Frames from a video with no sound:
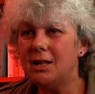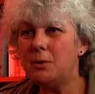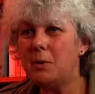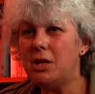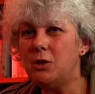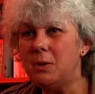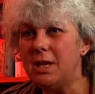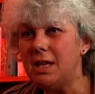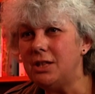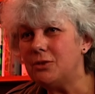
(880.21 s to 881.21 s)
the way you
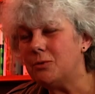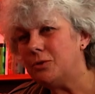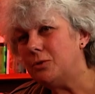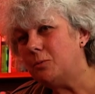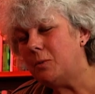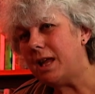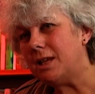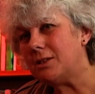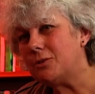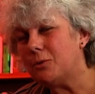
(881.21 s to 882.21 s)
eat or you
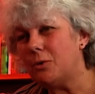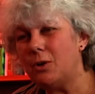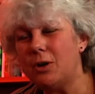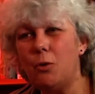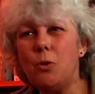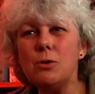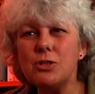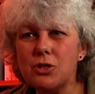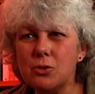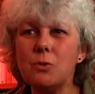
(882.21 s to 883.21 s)
wait, or all
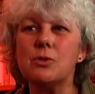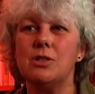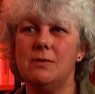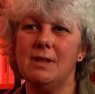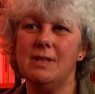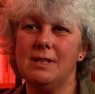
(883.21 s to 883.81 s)
sorts of other